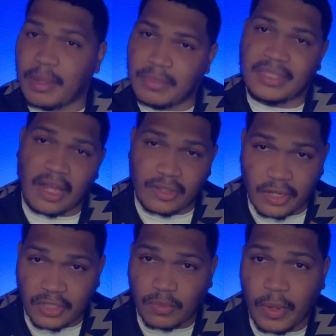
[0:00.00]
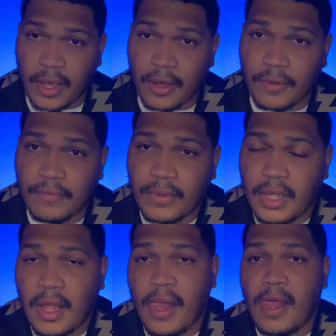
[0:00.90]
is out there as well.
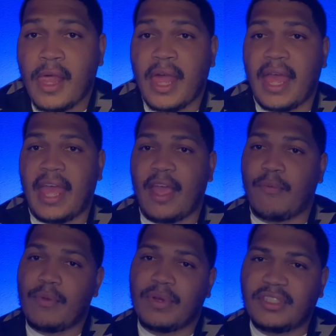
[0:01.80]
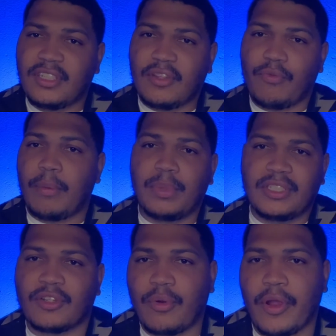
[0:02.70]
And we went to the
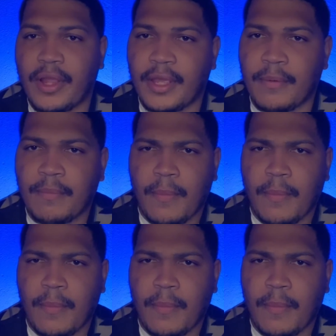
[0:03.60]
Ripley's aquarium